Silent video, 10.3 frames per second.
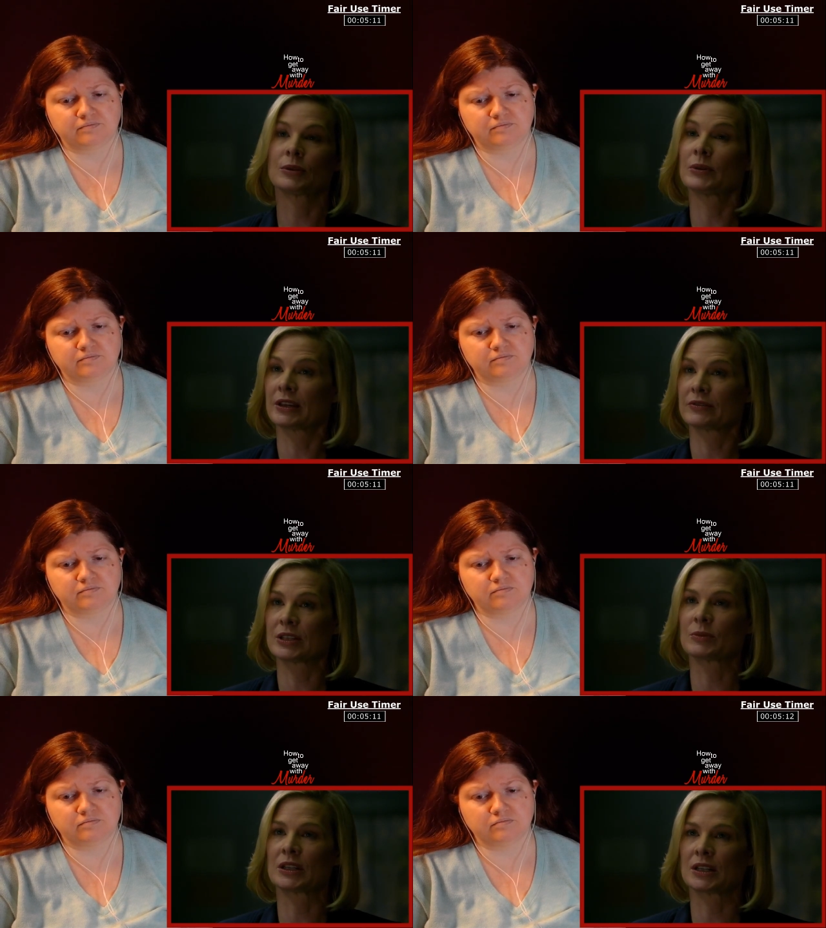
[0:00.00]
Speaker 1: But we
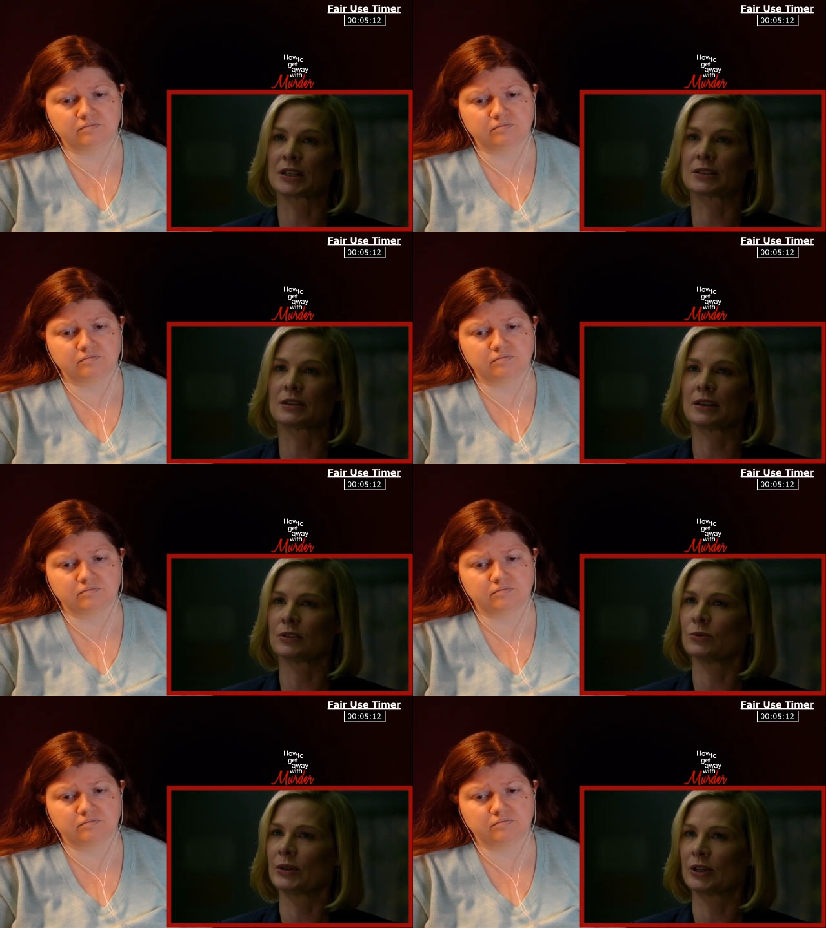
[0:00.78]
have someone in
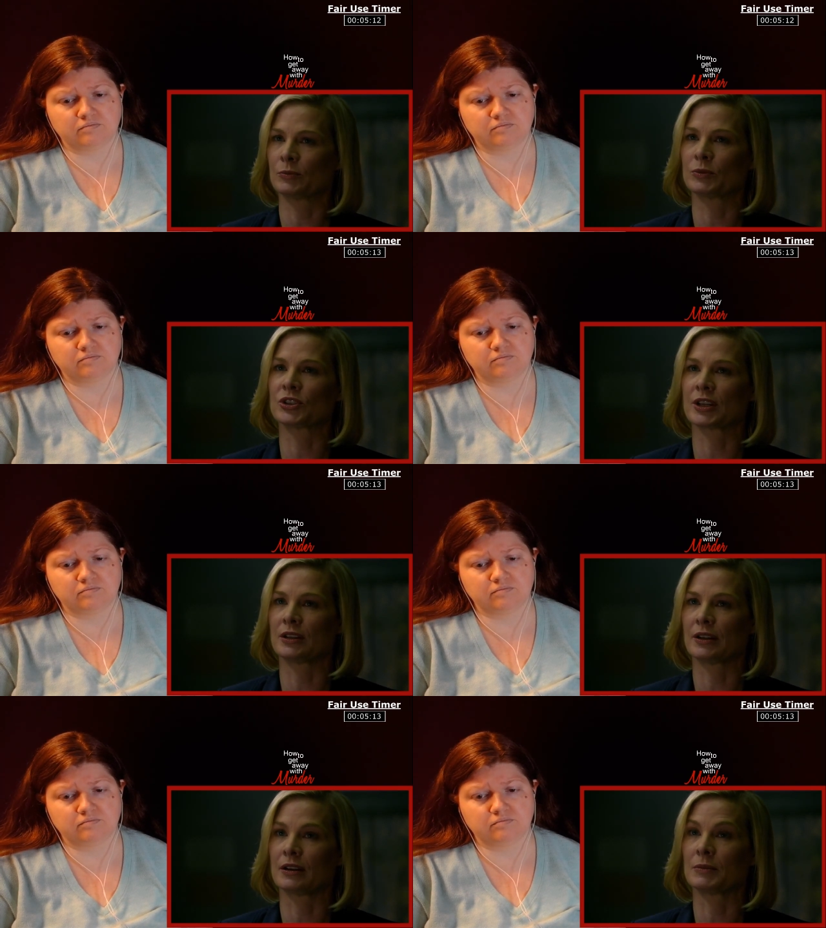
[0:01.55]
custody who we hope will
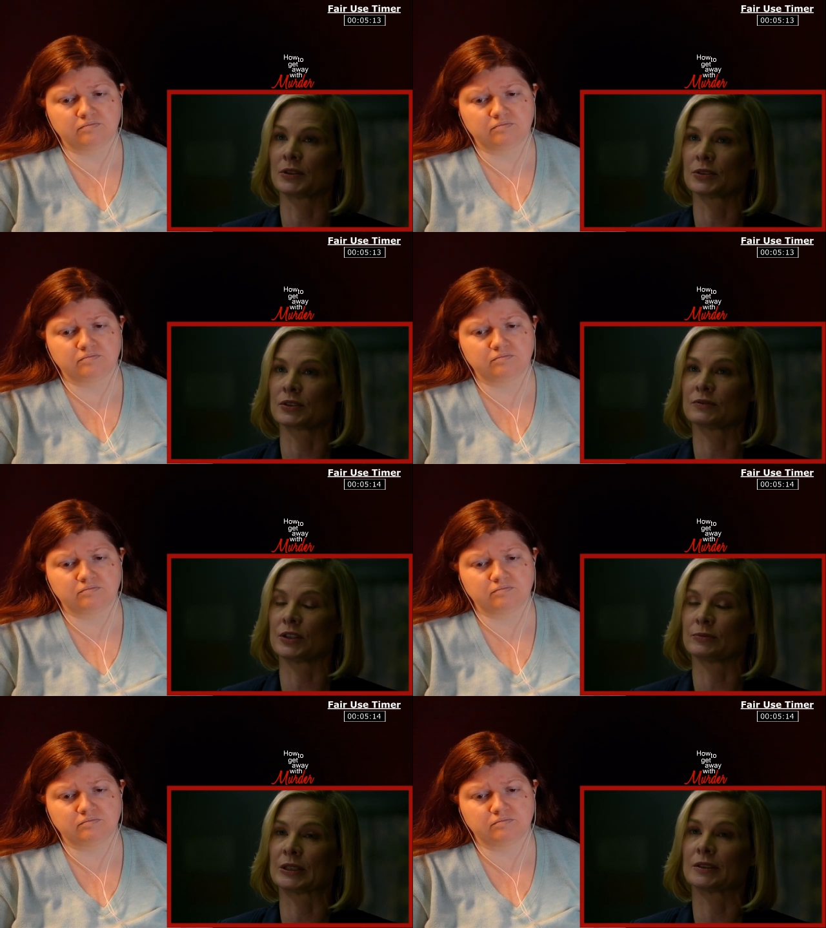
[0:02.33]
shed light on Miller's
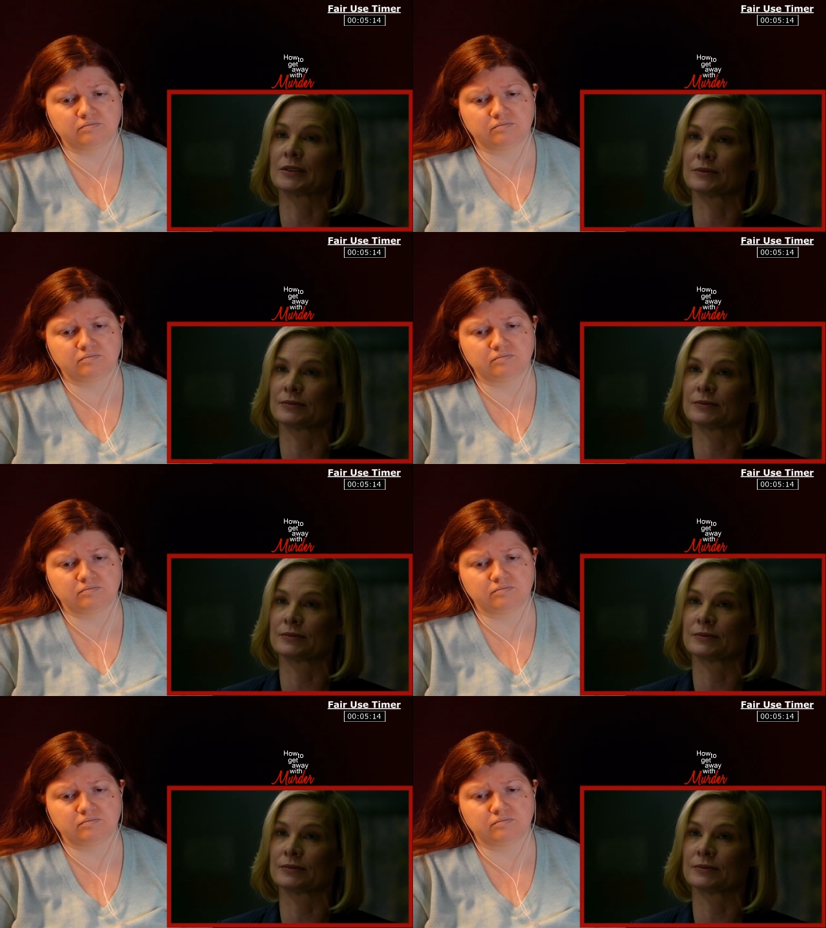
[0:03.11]
involvement.